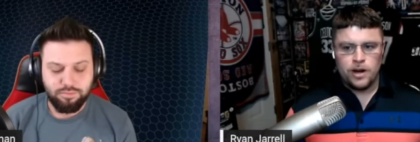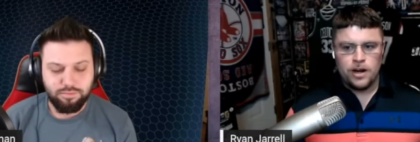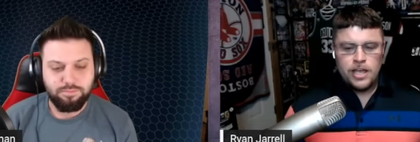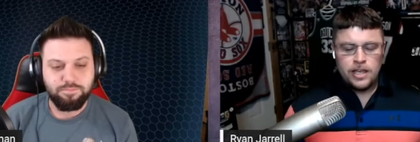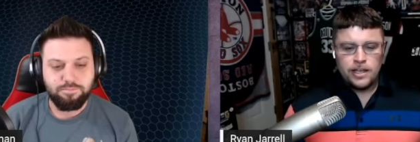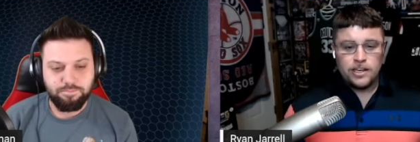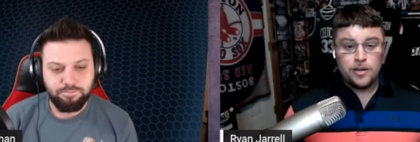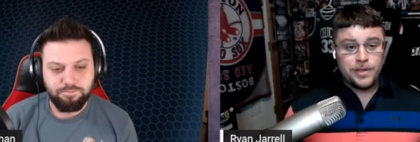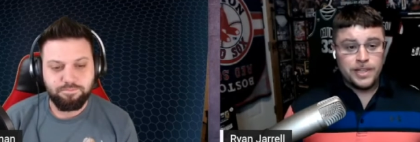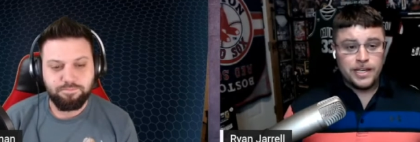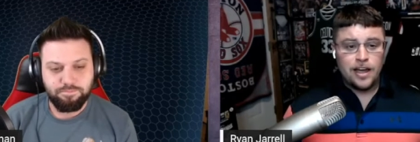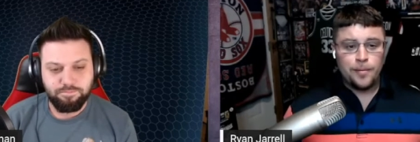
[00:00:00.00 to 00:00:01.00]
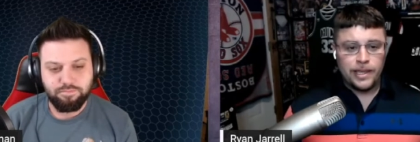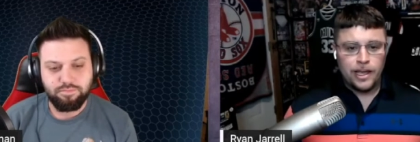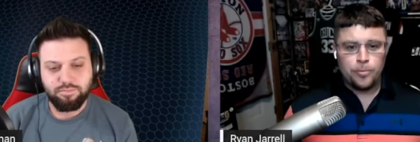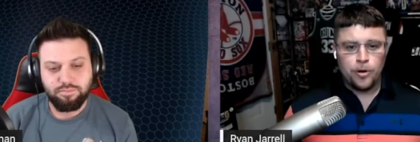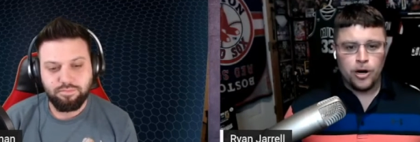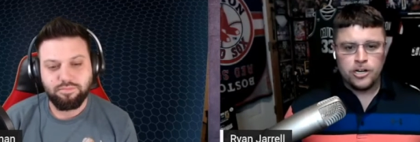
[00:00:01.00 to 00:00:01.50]
Speaker 1: where it could be the coming
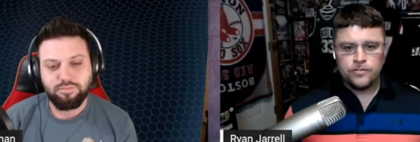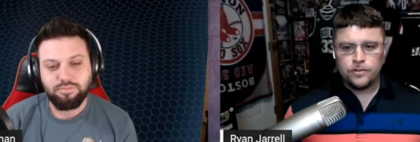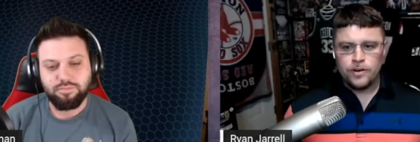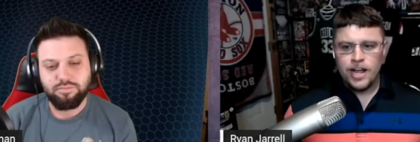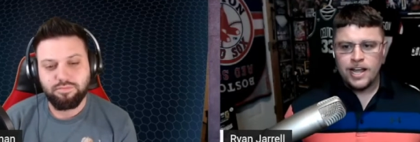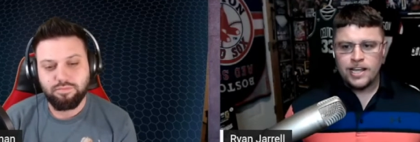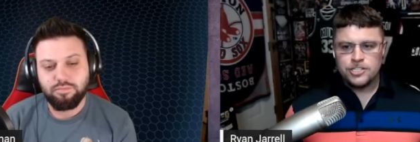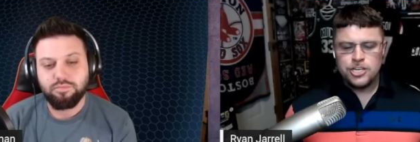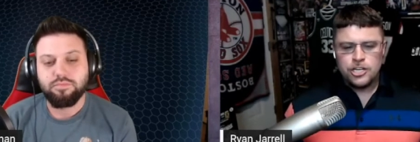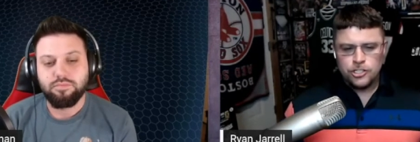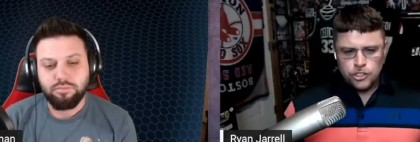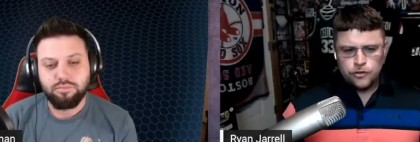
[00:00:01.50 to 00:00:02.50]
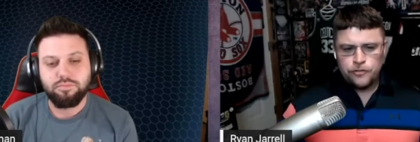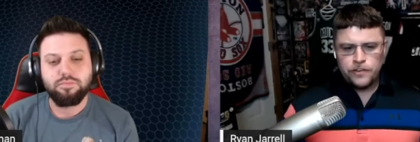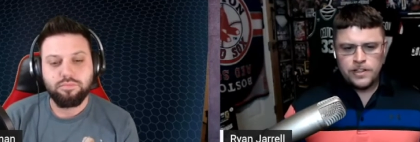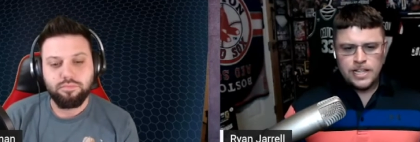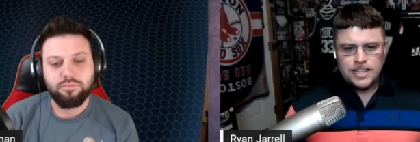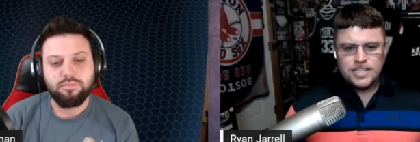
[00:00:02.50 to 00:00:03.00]
out party for Rakic. Do you
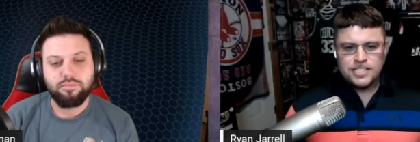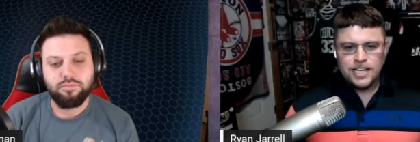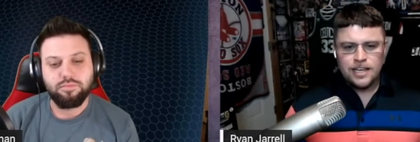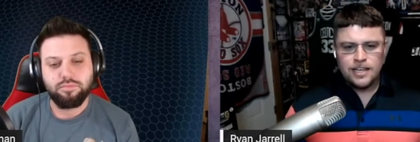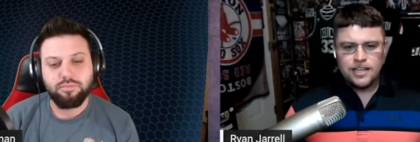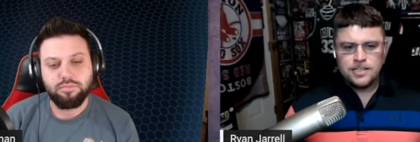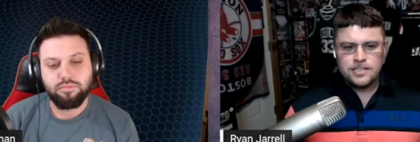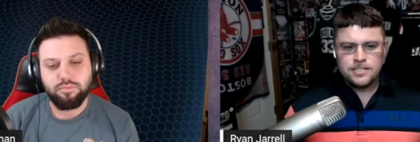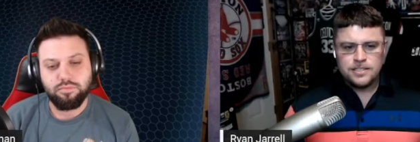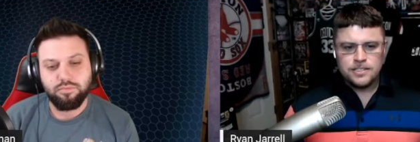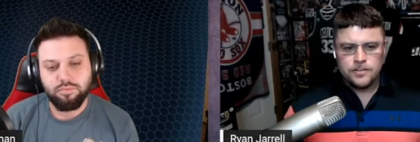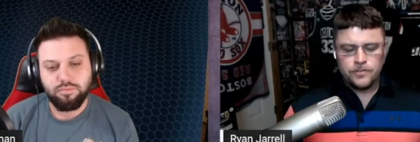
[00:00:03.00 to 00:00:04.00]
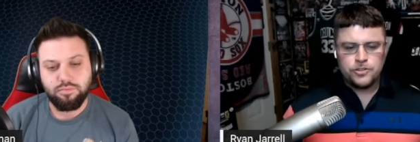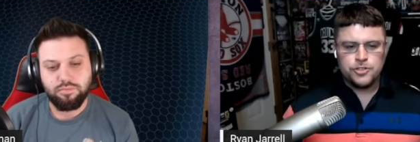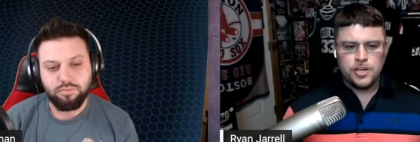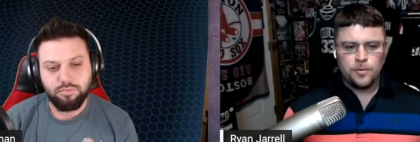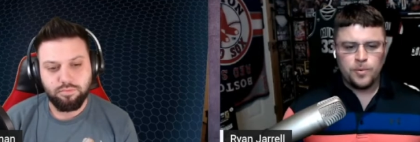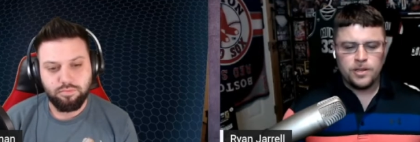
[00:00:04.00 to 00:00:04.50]
feel like this guy is is a
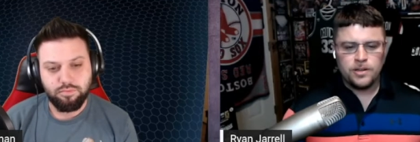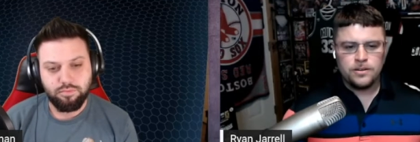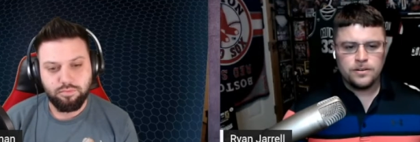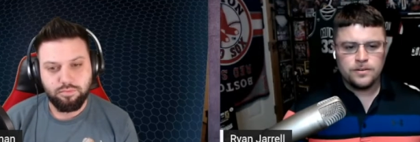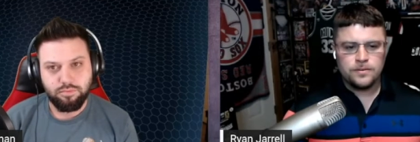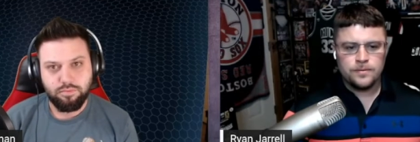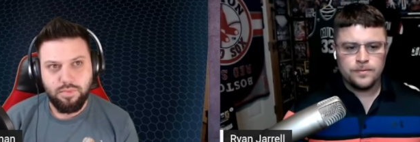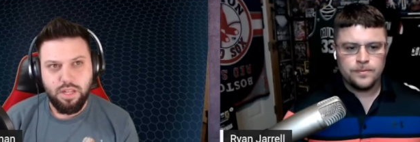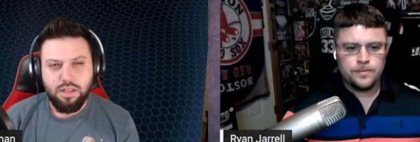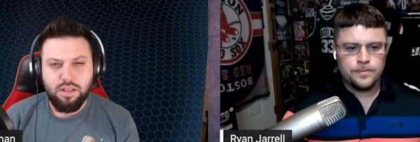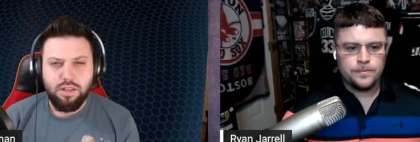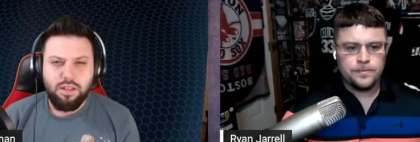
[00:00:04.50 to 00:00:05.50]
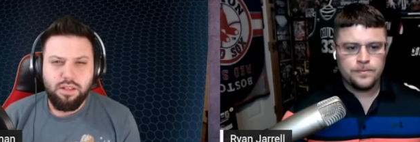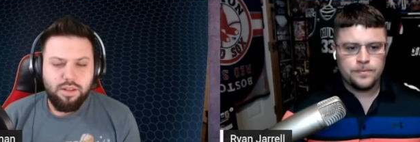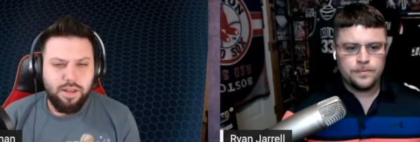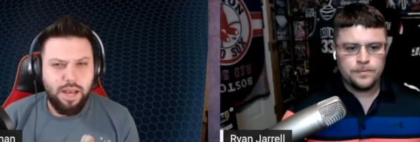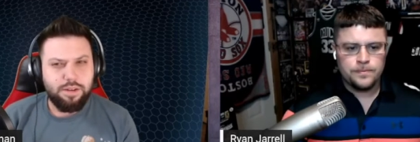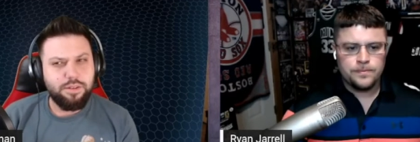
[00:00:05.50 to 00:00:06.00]
future champion?
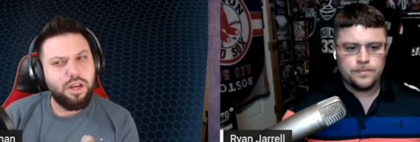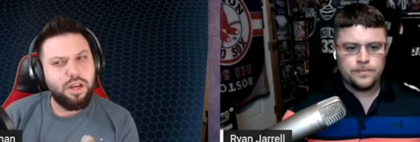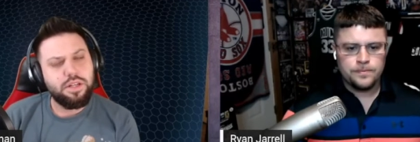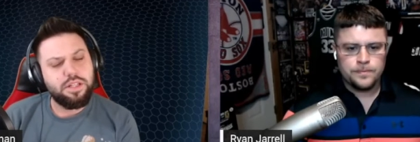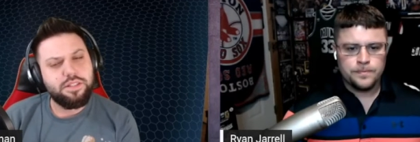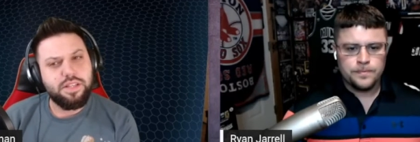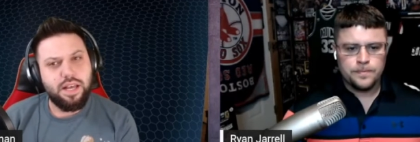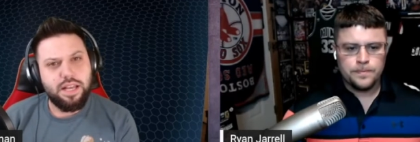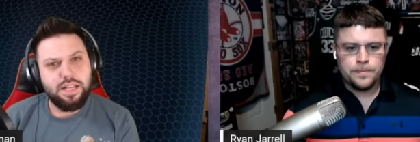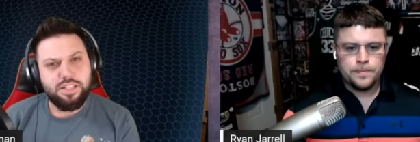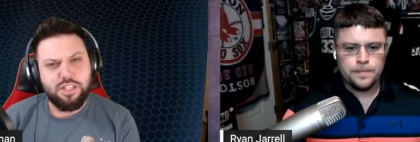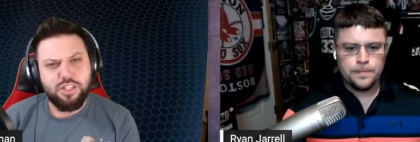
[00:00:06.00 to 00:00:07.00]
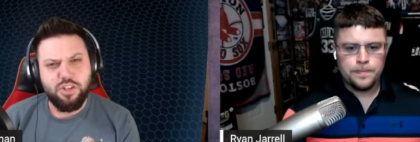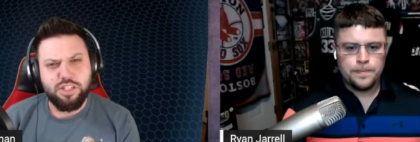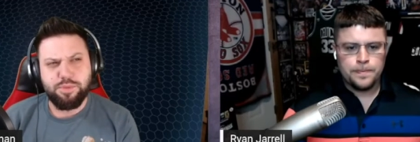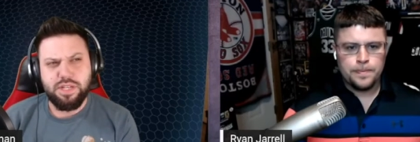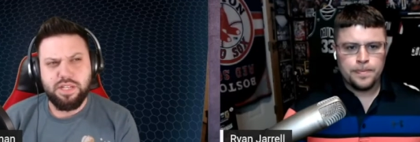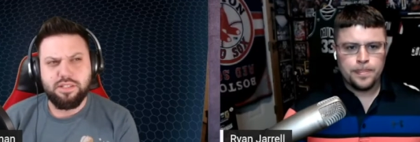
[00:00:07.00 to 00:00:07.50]
Speaker 2: I don't know. It's uh, it's interesting
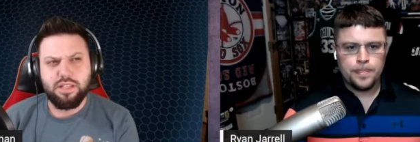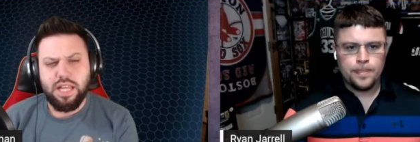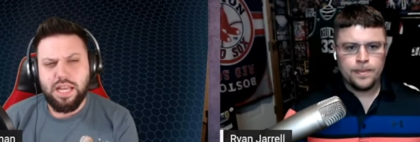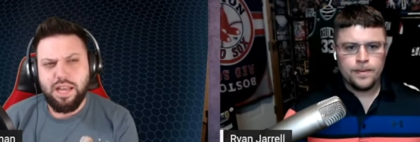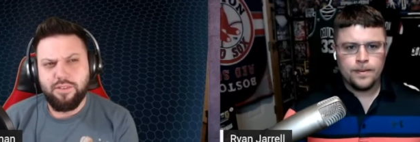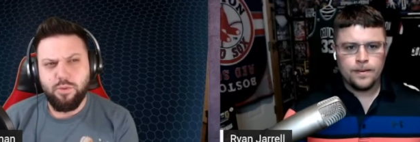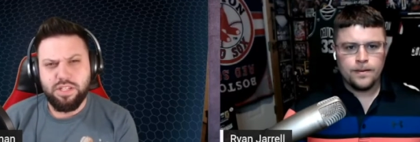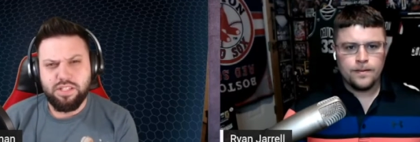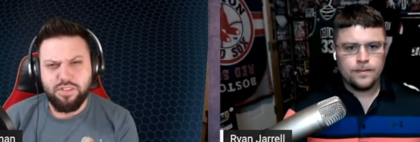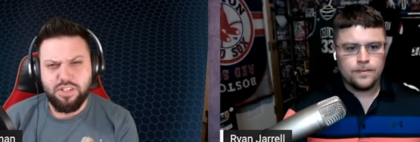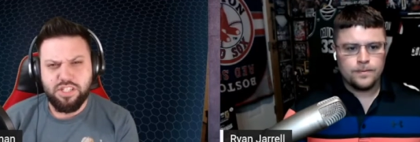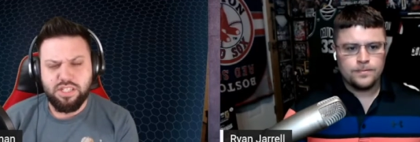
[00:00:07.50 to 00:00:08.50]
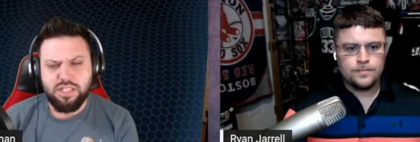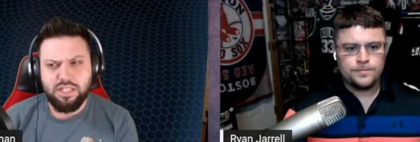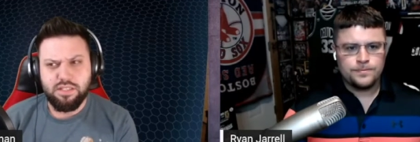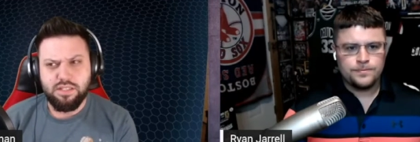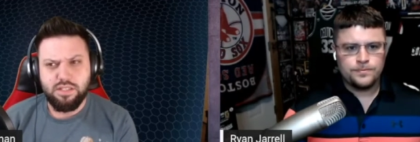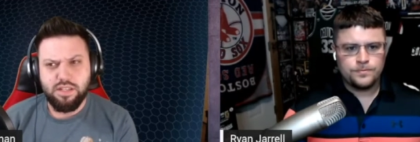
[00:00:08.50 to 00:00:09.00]
because the light heavyweight division
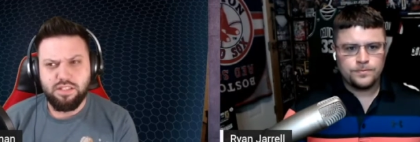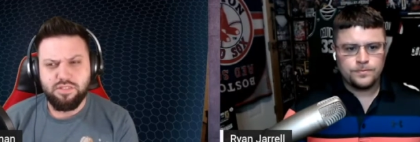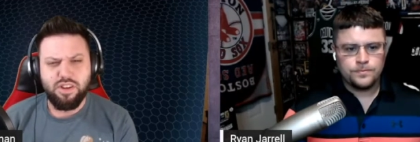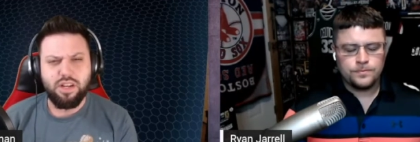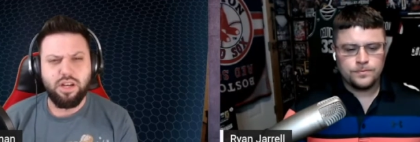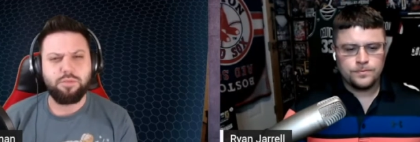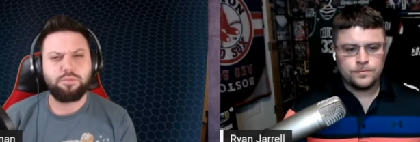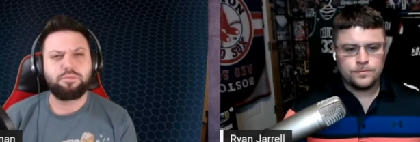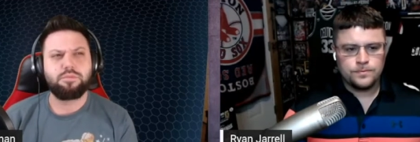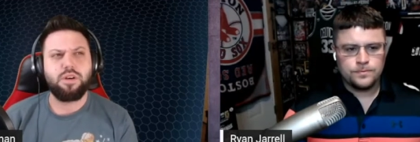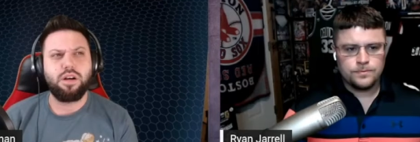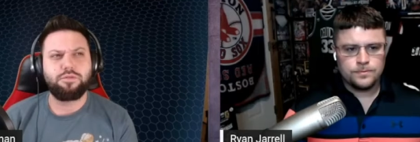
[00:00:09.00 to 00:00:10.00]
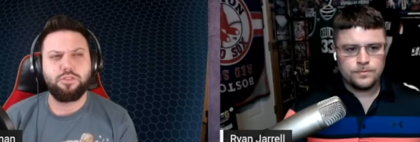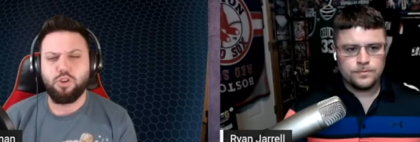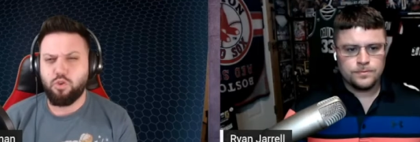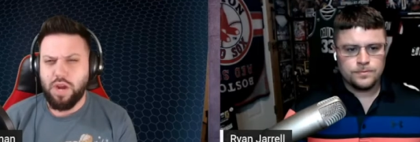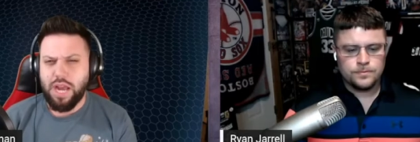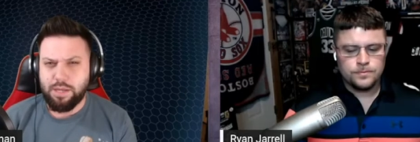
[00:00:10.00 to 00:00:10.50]
is it's very up up for
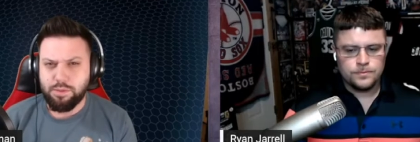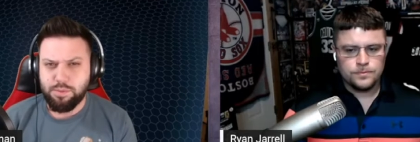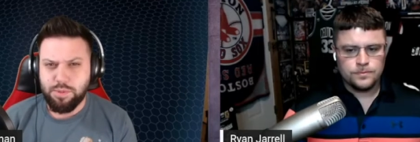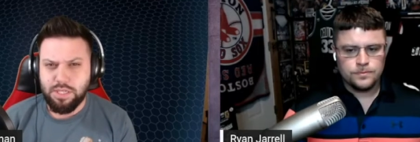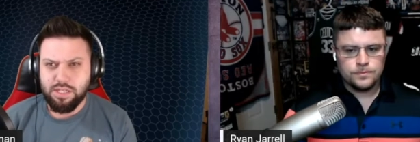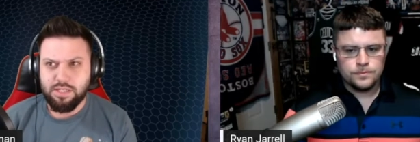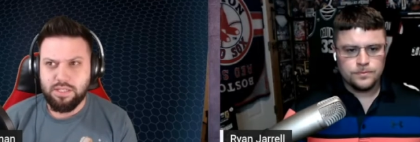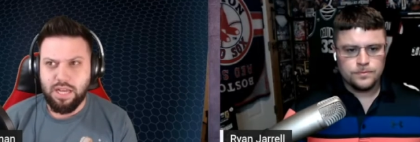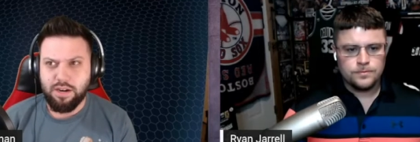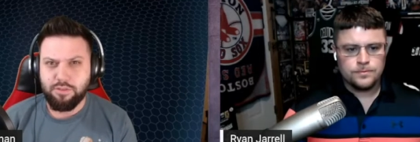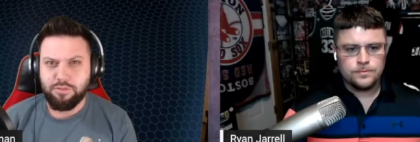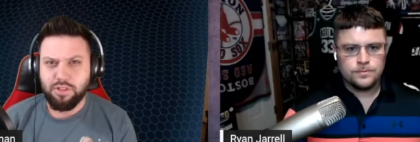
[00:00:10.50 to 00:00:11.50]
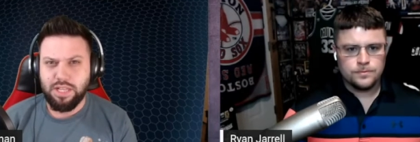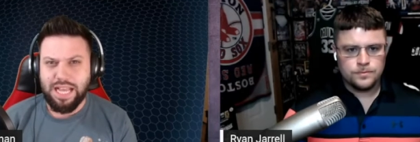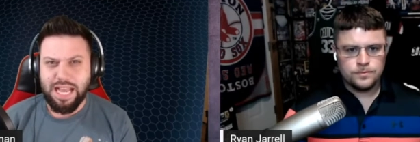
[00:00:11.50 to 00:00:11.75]
grabs because I don't feel like